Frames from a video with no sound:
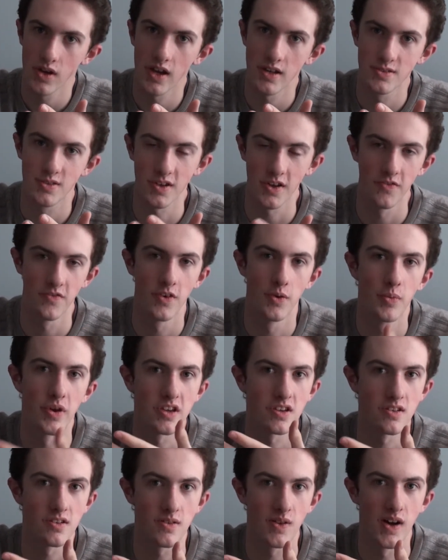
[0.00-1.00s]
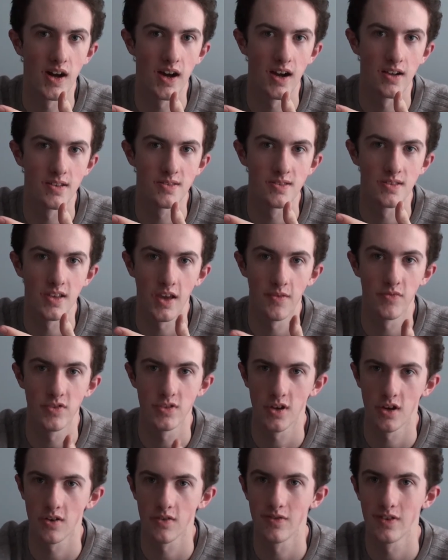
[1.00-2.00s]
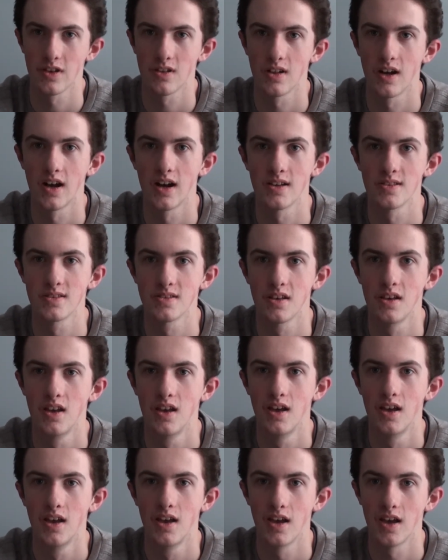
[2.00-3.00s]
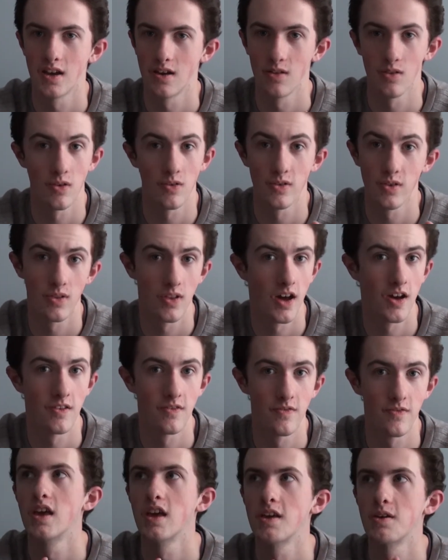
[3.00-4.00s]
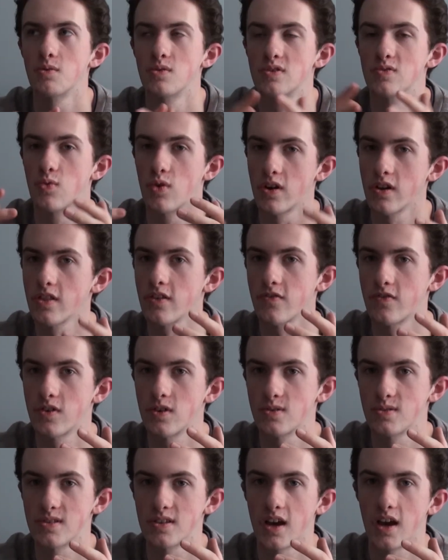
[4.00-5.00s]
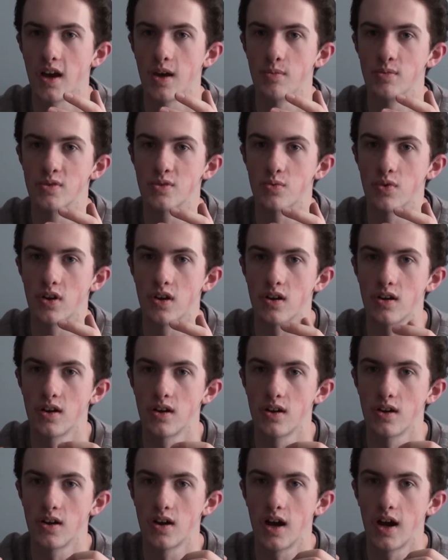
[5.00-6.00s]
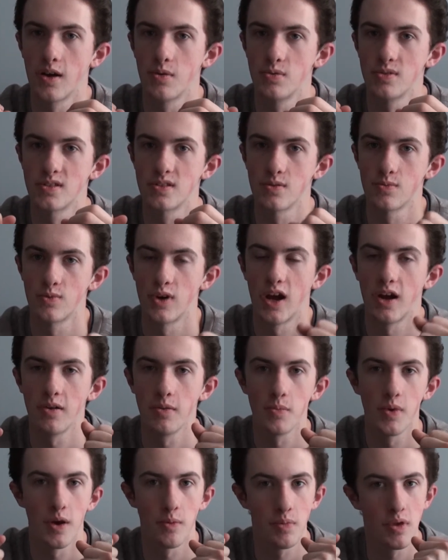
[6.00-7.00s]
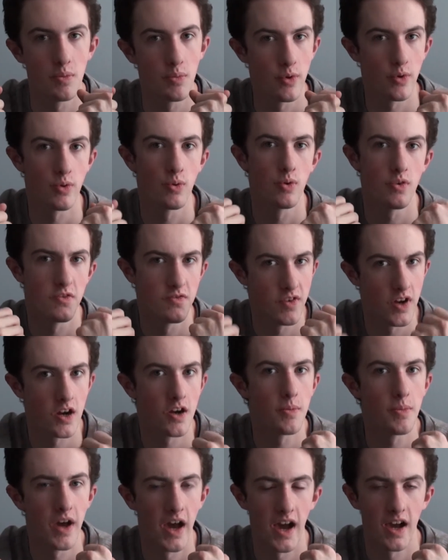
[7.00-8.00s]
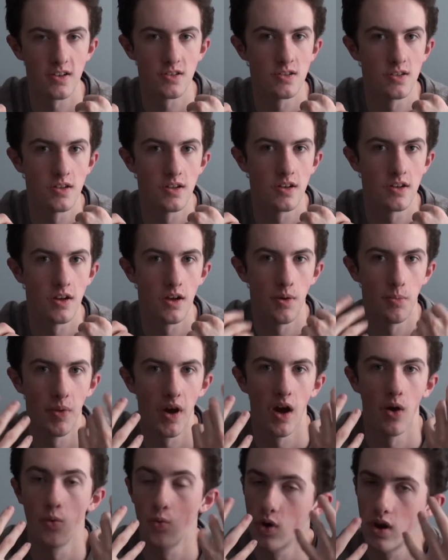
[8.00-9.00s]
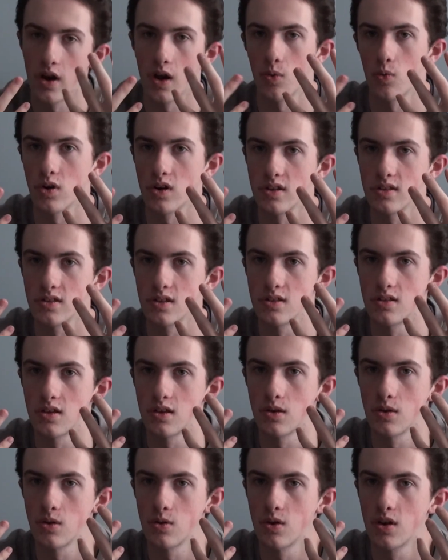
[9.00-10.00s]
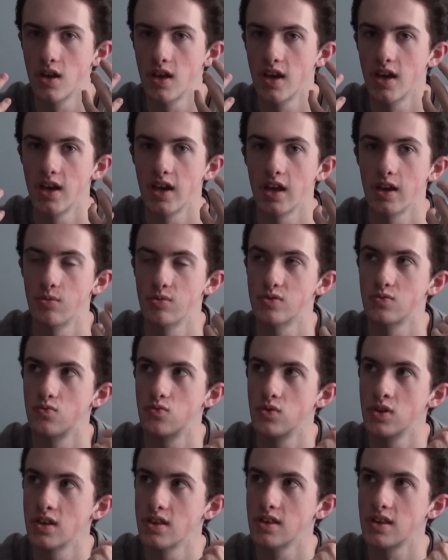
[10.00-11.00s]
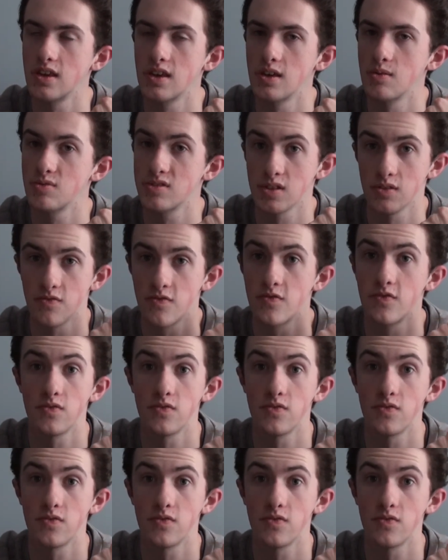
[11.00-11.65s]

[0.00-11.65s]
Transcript: I took a filmmaking class and photography class, and I learned a lot. It was one of the first times where I was surrounded by people who were very passionate about what I wanted to do. It was a